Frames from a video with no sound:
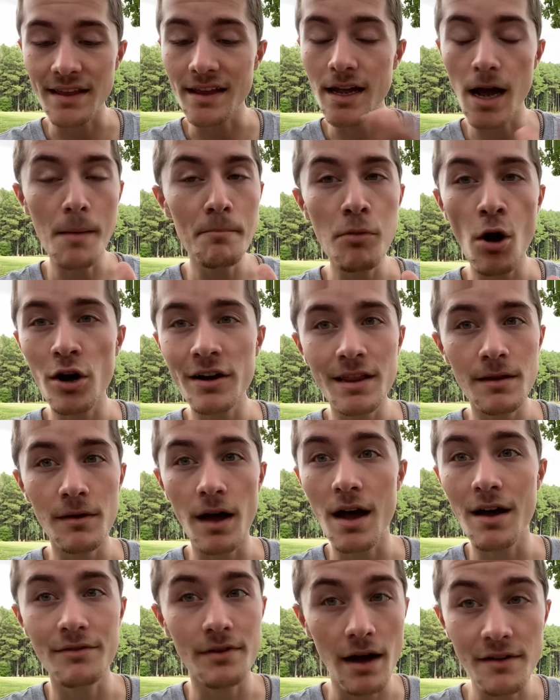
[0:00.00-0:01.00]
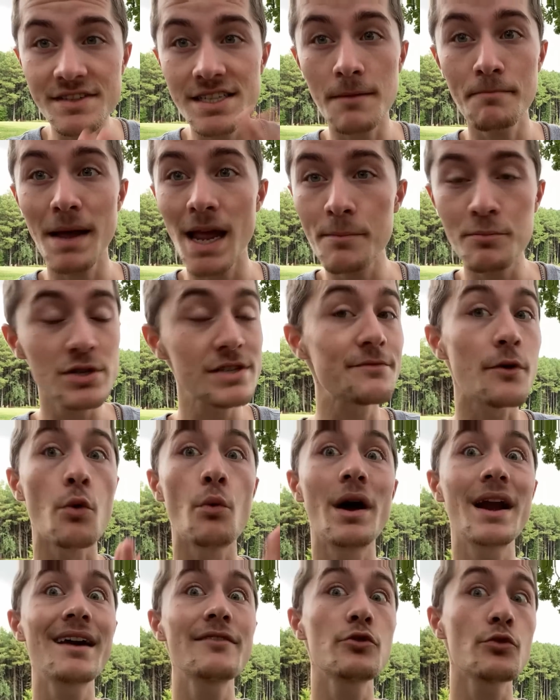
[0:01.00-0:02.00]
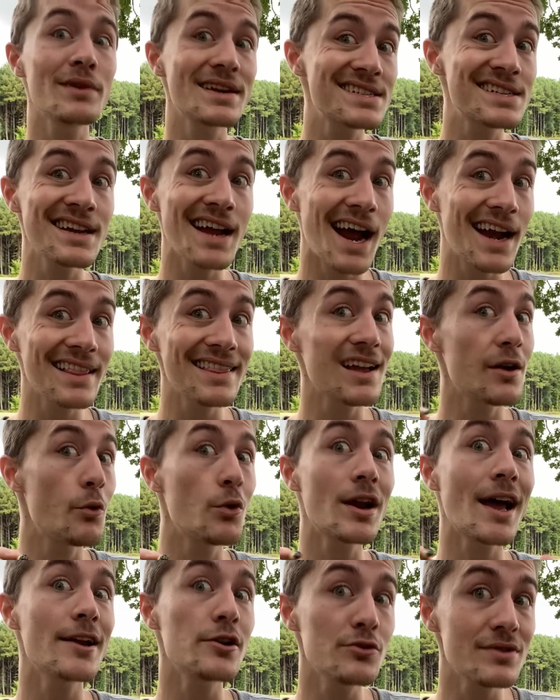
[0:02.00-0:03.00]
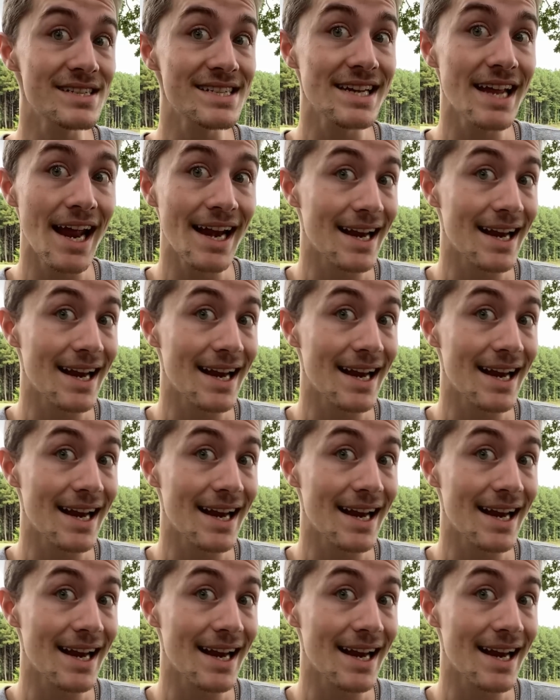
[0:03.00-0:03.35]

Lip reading: gum part of some papers for whatever reason kind of thing, would I do this again?